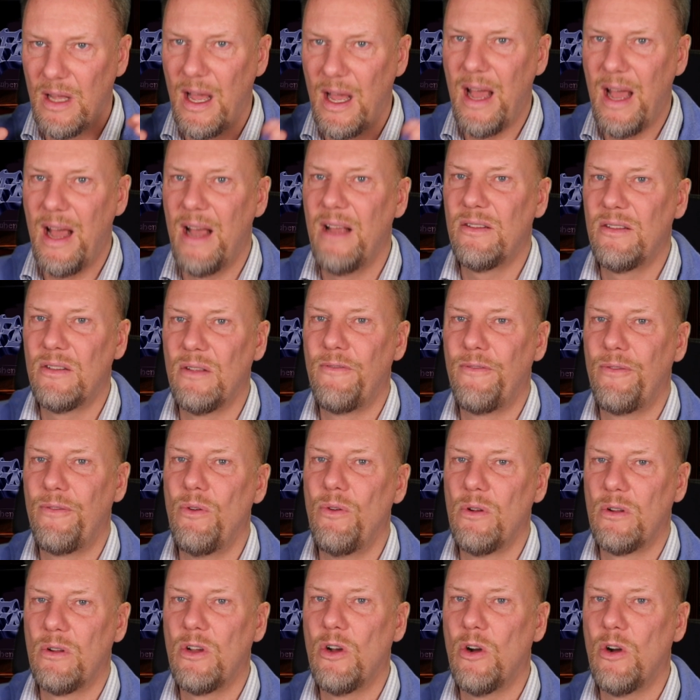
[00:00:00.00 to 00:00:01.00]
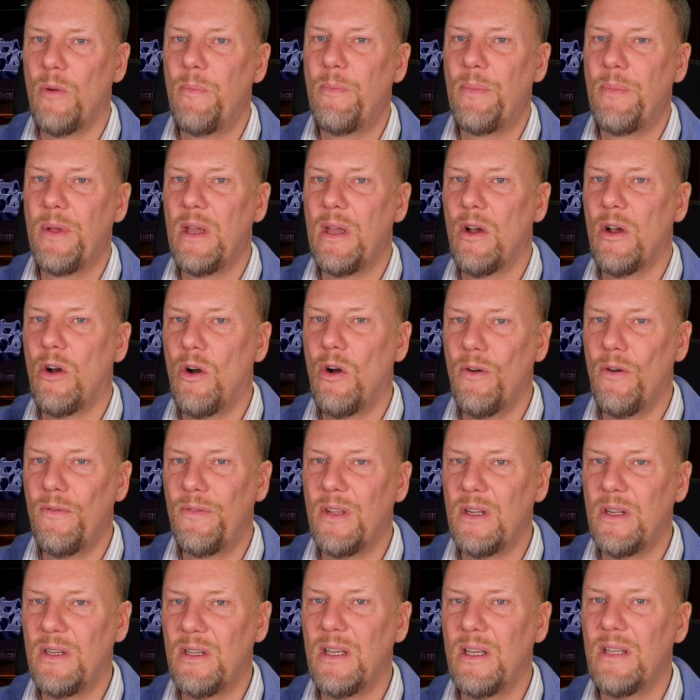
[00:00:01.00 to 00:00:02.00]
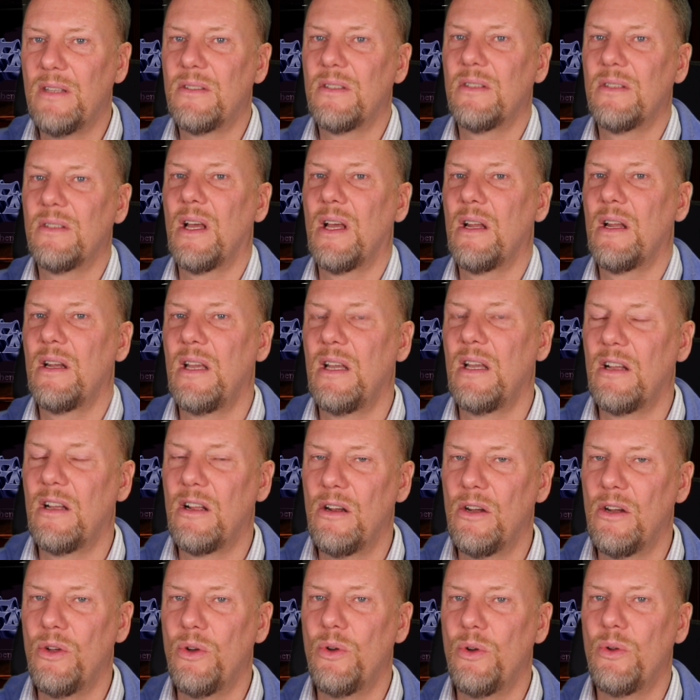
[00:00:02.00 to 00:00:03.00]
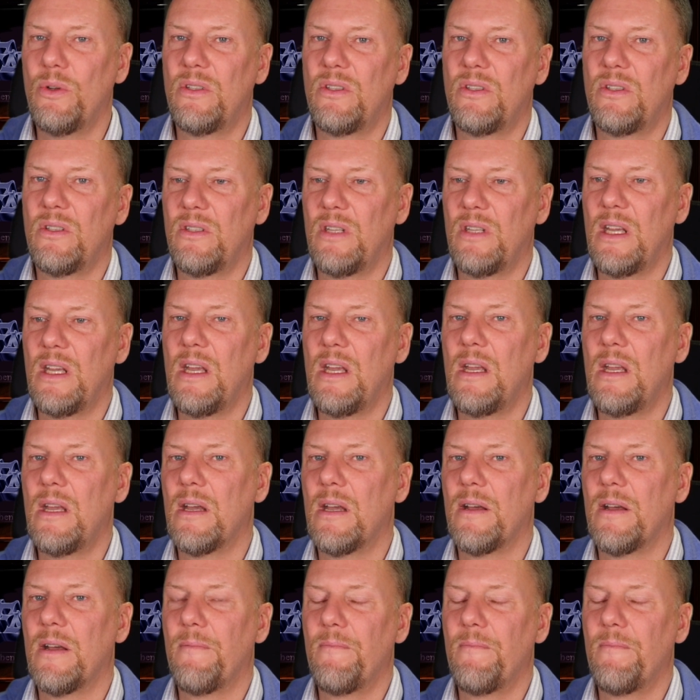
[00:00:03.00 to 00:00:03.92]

has a full copy of the disk that includes the